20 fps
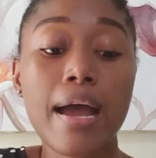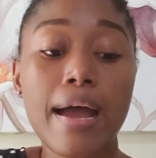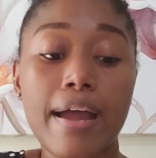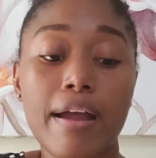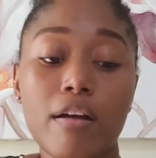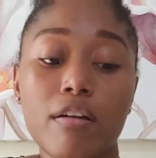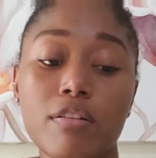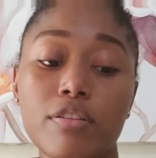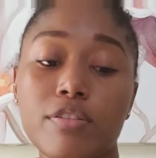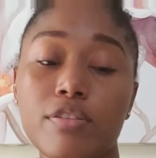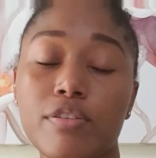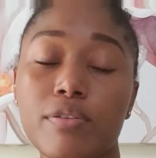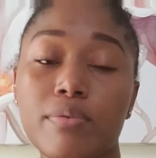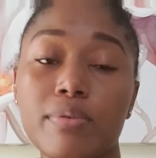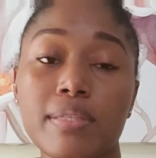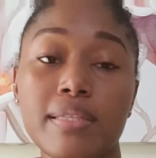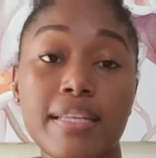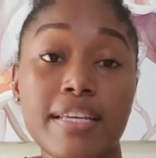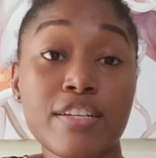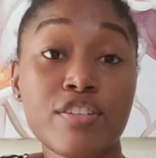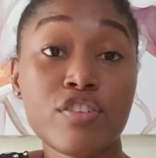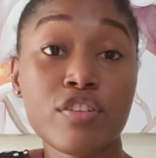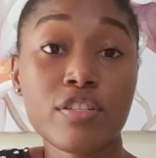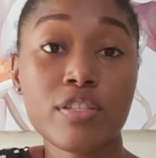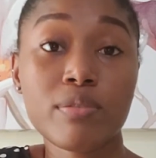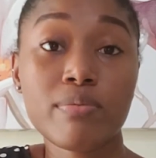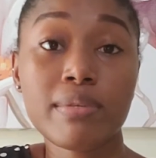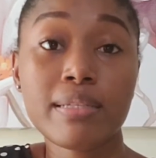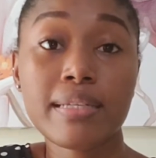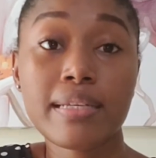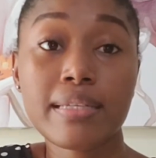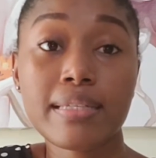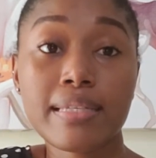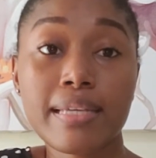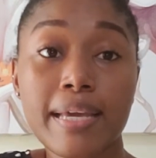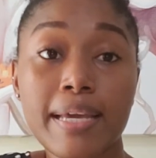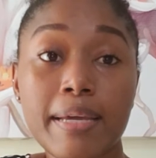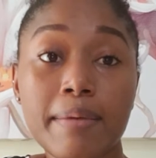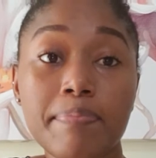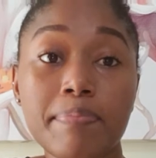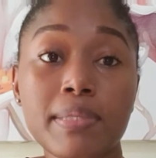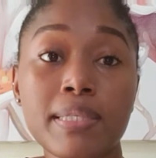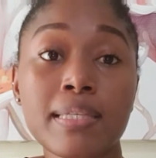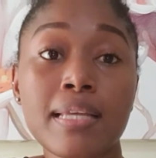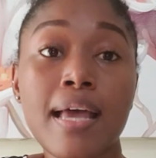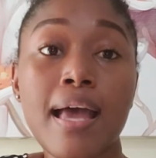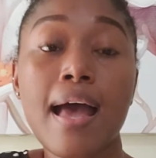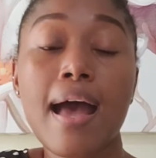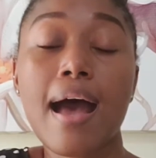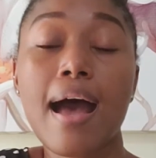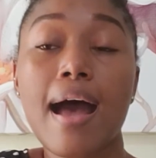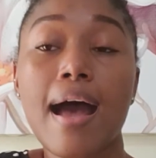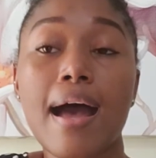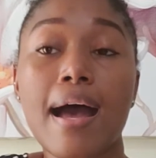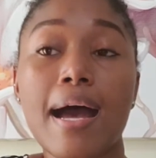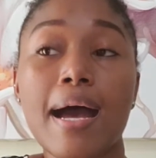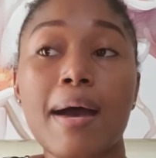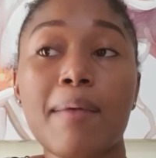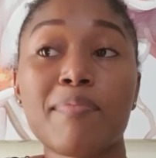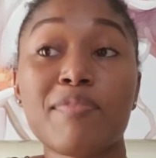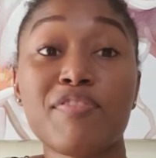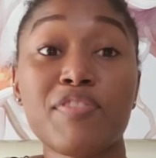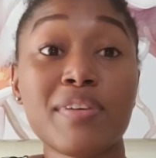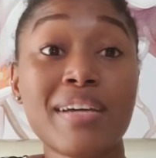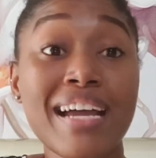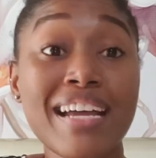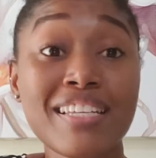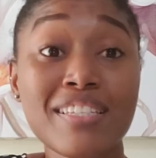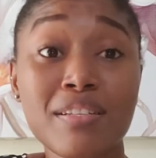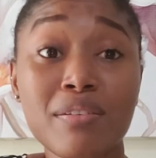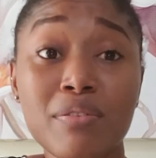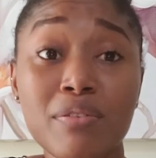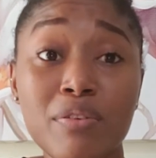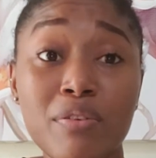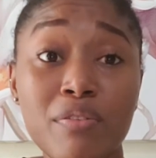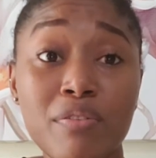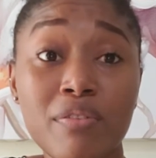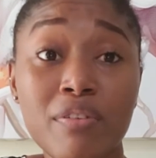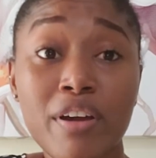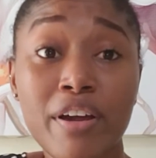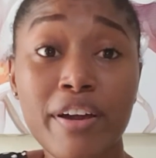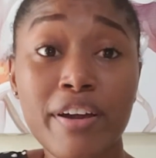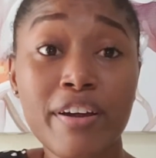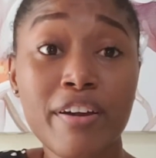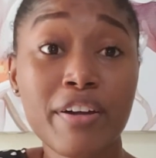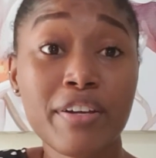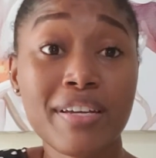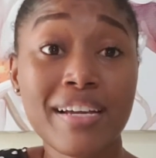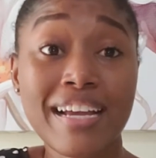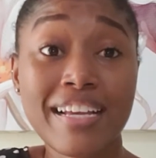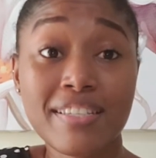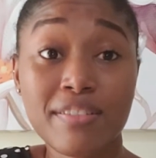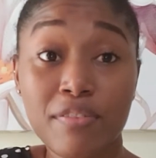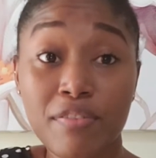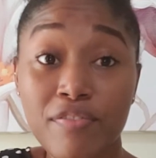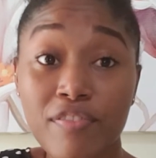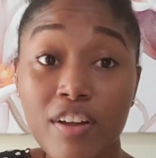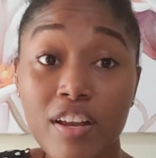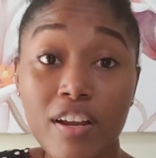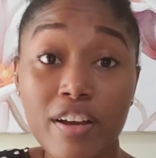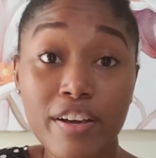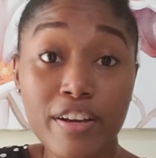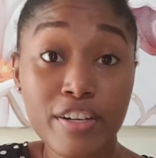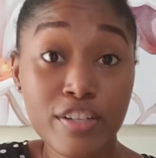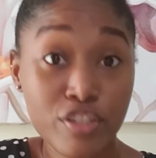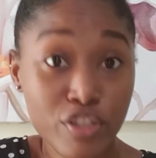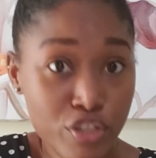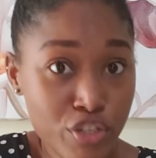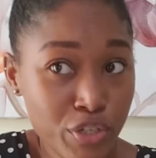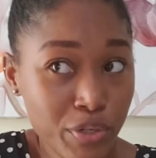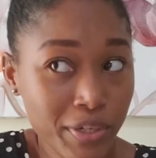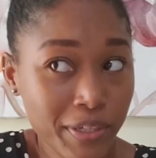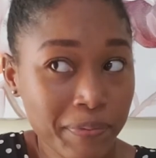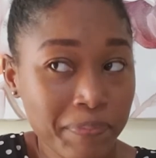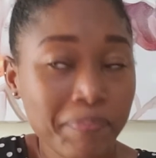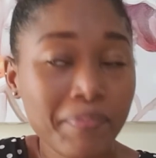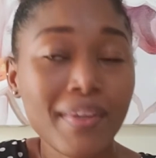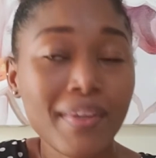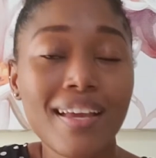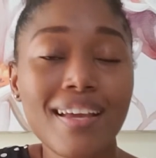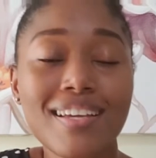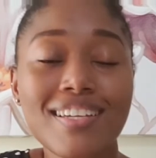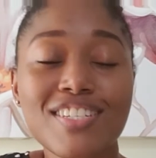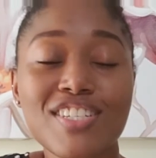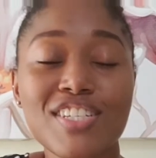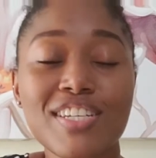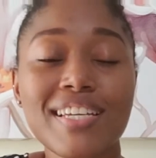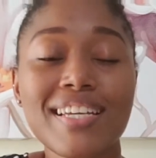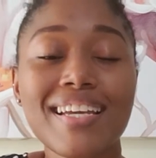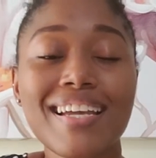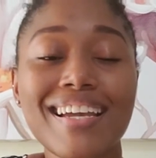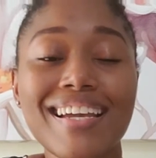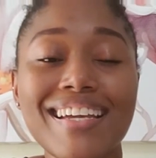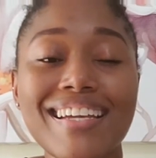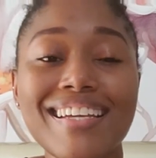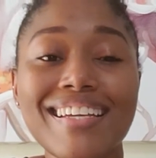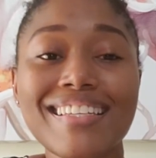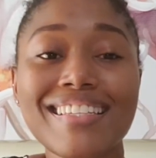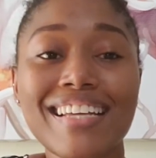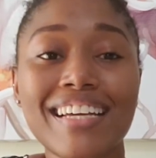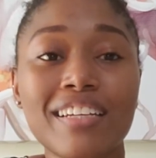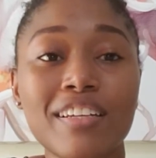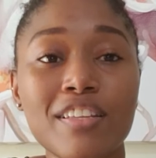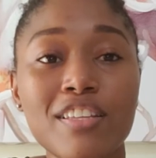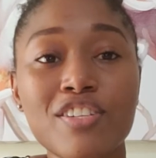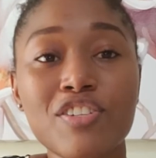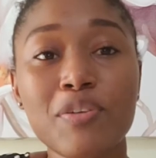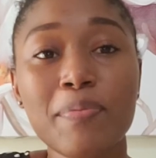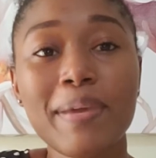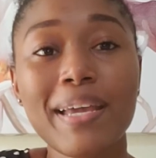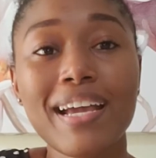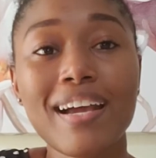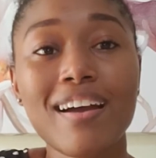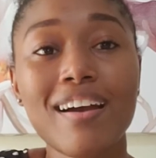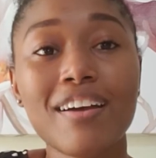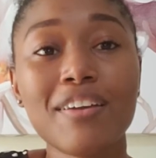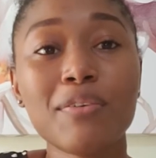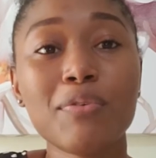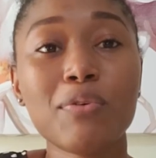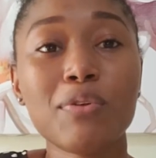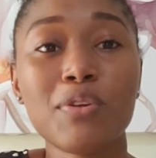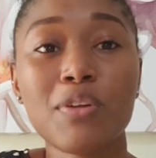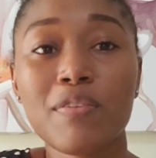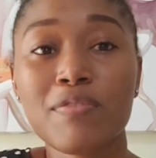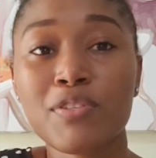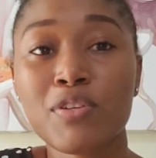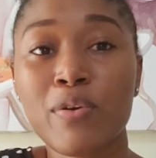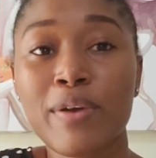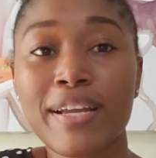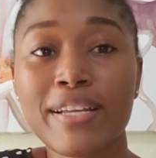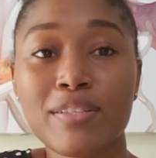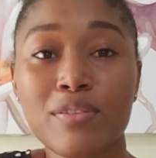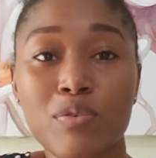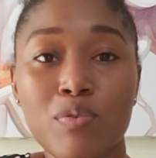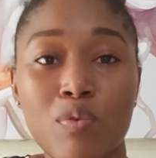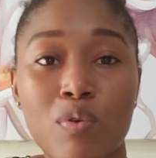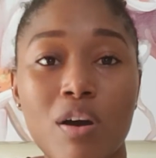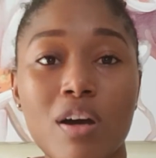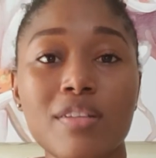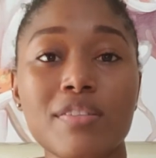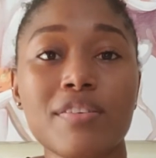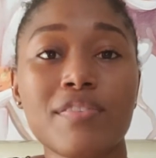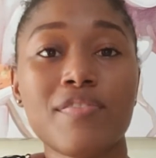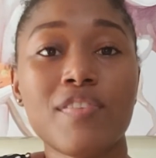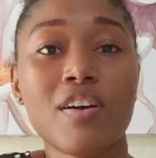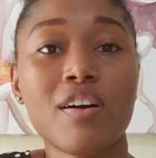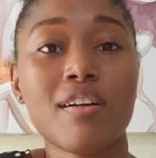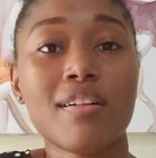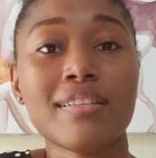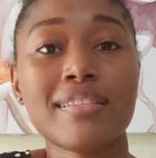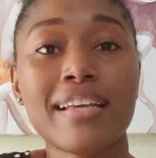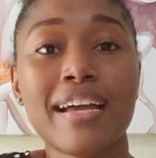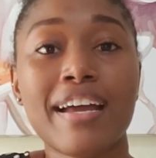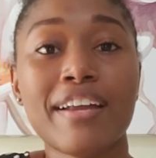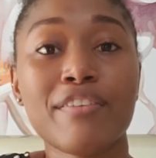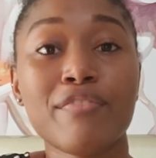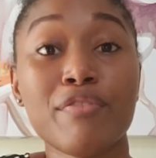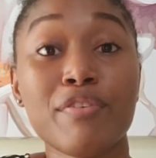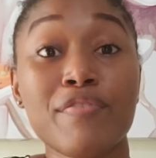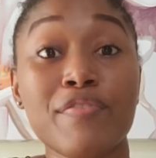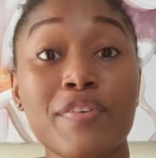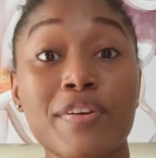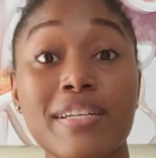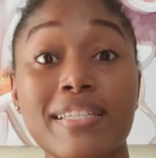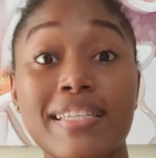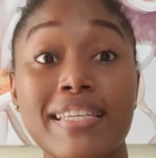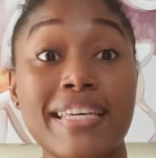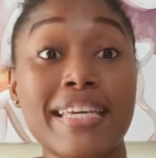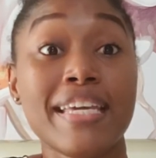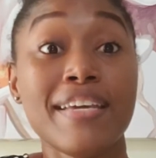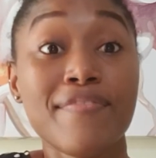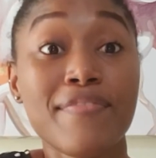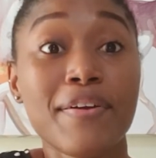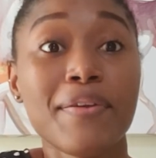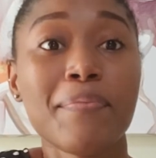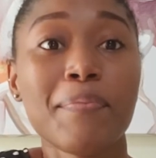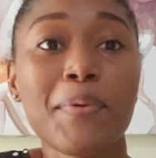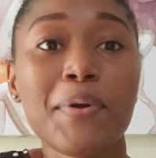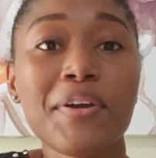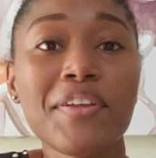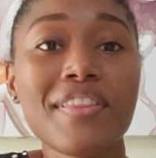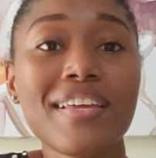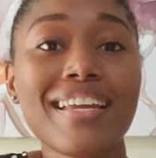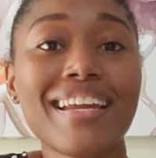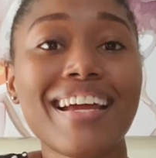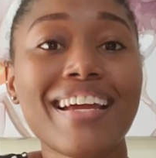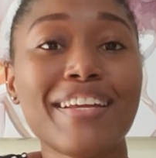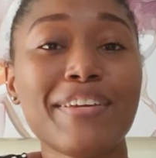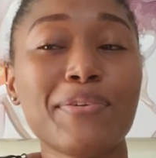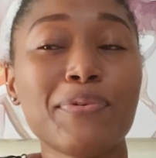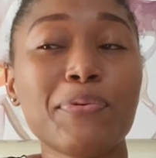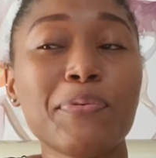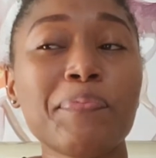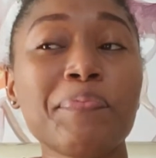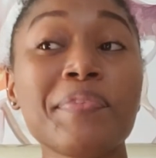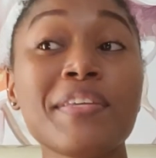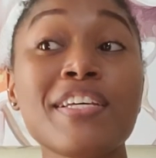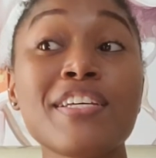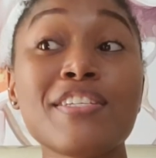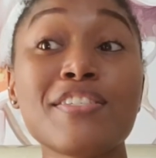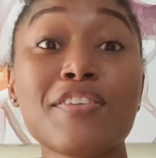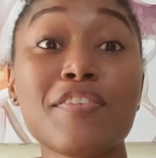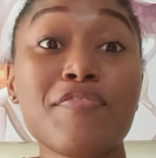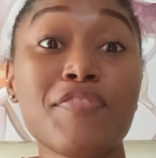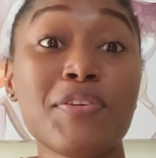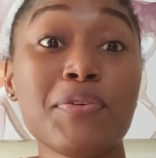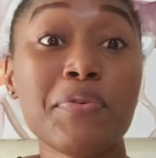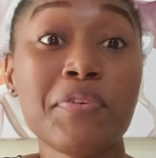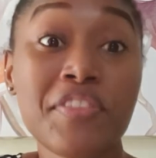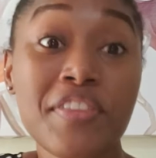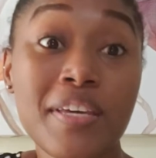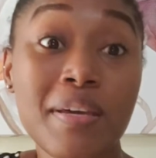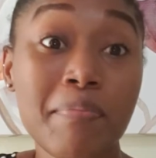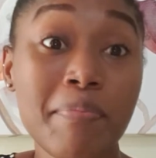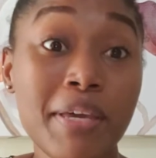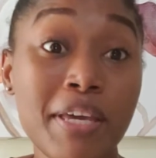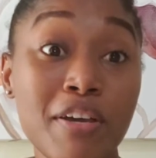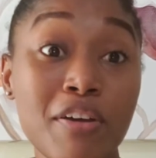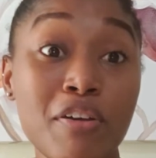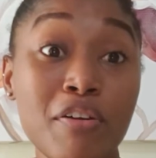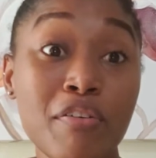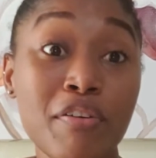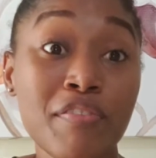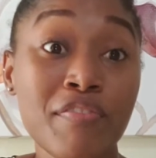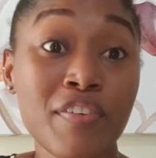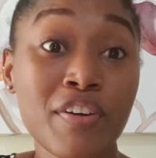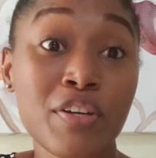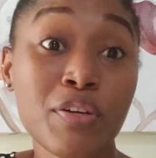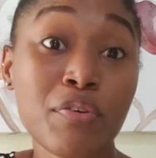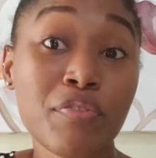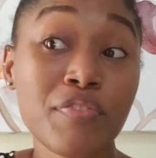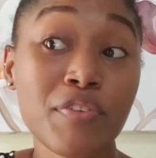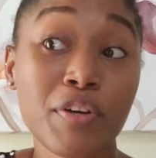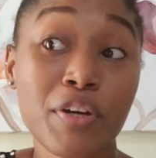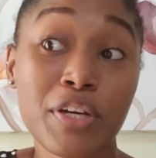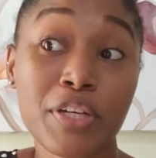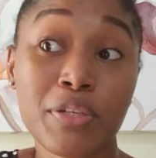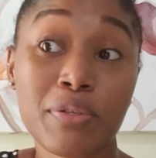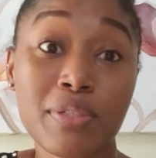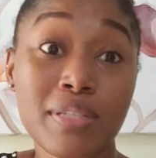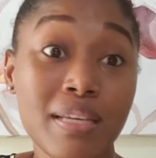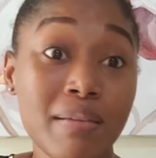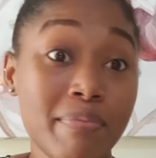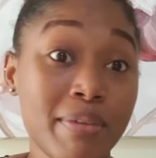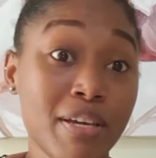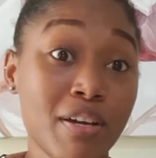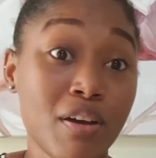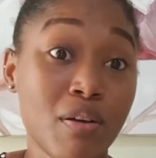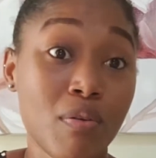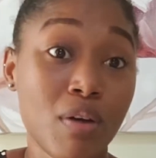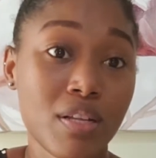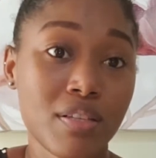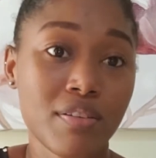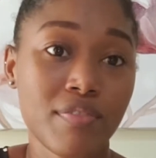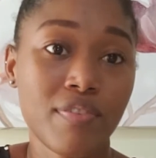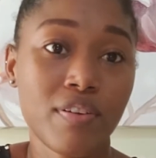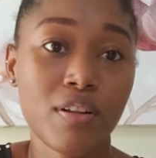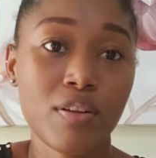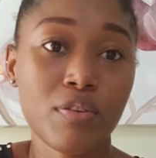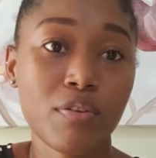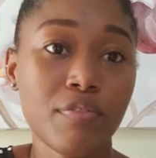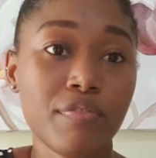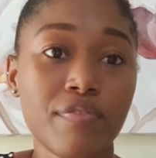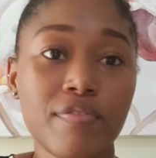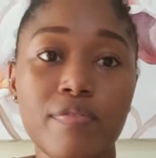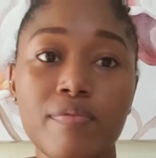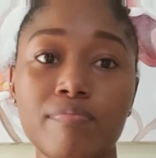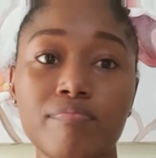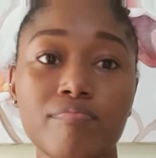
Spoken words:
I also use Nature's Sweet Escapes. If you guys don't know her or you guys don't follow her, you should. She is another Jamaican who loves going to waterfalls and rivers even more than I do. So if you think me go river enough or you think me go waterfall enough,